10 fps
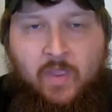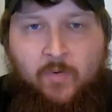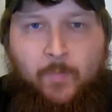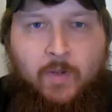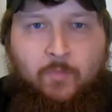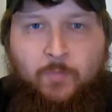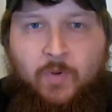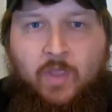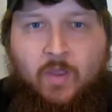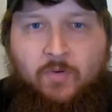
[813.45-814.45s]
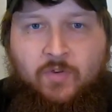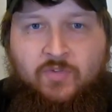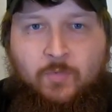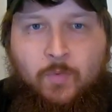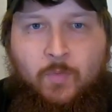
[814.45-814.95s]
everybody was pretty hungry,
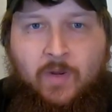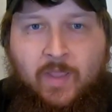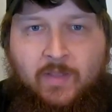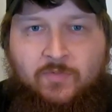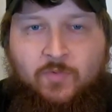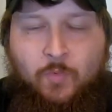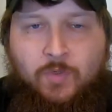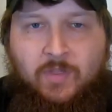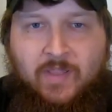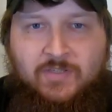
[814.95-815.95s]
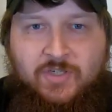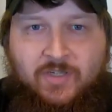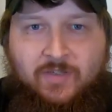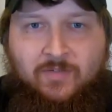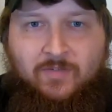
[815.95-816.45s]
so we went ahead and tore into that
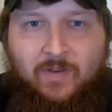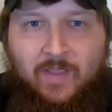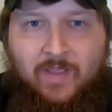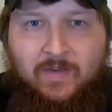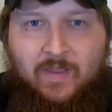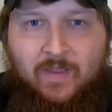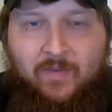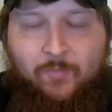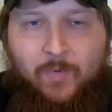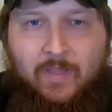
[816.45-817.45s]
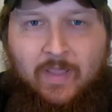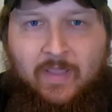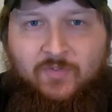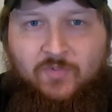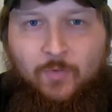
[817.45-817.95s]
chicken, and everybody
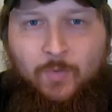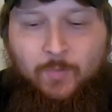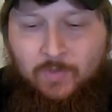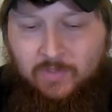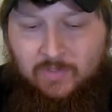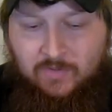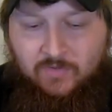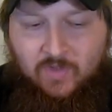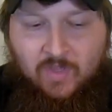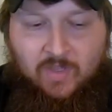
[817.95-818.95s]
ate, so we really didn't